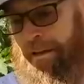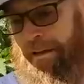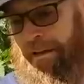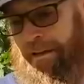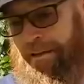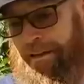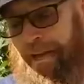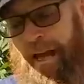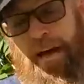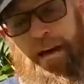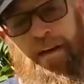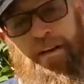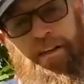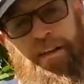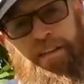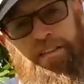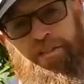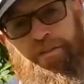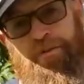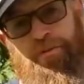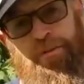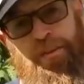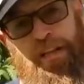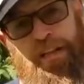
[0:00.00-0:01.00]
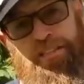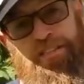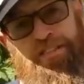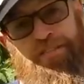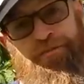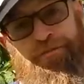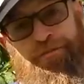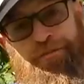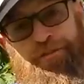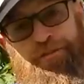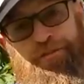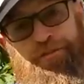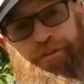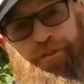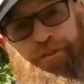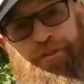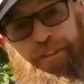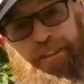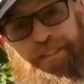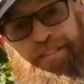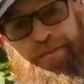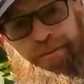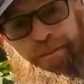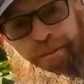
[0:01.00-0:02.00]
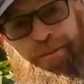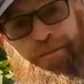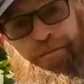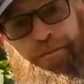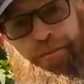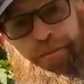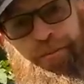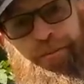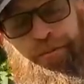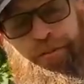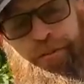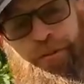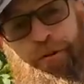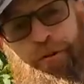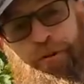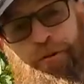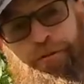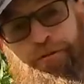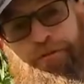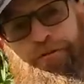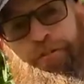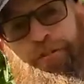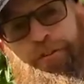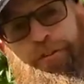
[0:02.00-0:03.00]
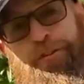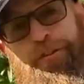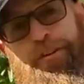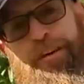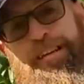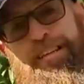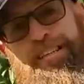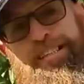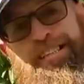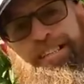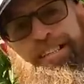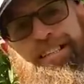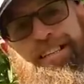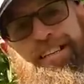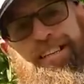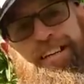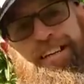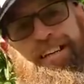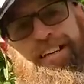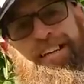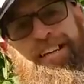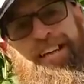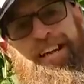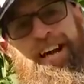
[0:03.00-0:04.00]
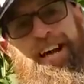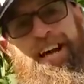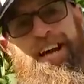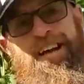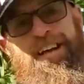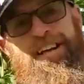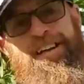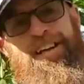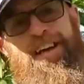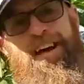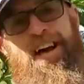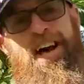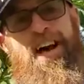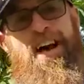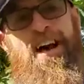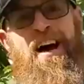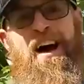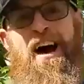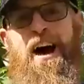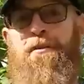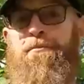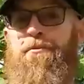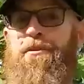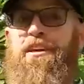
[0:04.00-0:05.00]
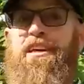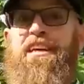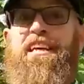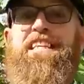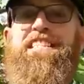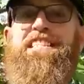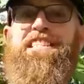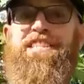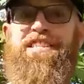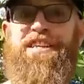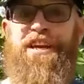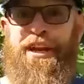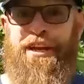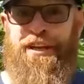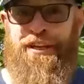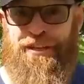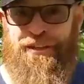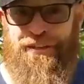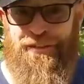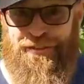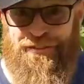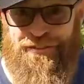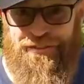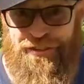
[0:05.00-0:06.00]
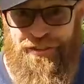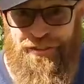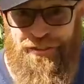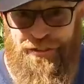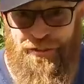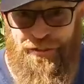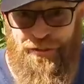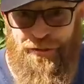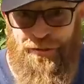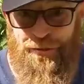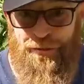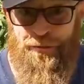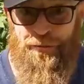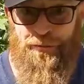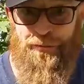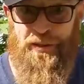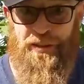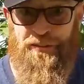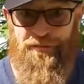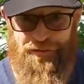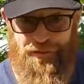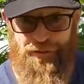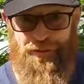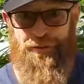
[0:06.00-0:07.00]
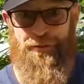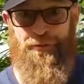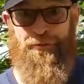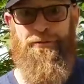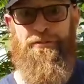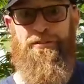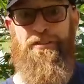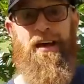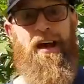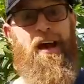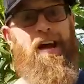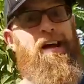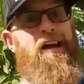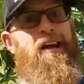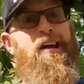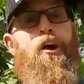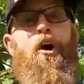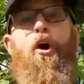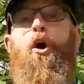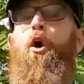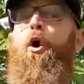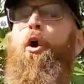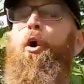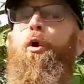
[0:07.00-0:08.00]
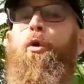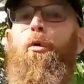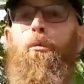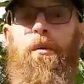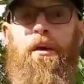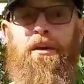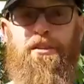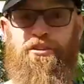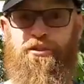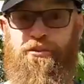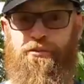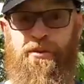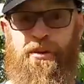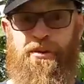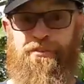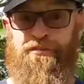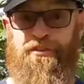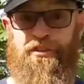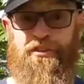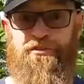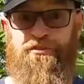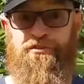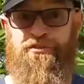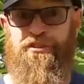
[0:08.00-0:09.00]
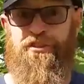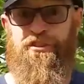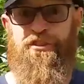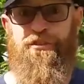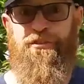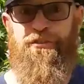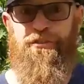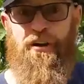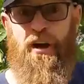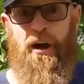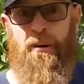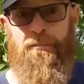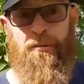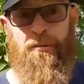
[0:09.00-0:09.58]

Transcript: yeah, that's the future. That's what the future holds for Grizz. And I'm going to continue to do reviews. I got a whole bunch of reviews queued up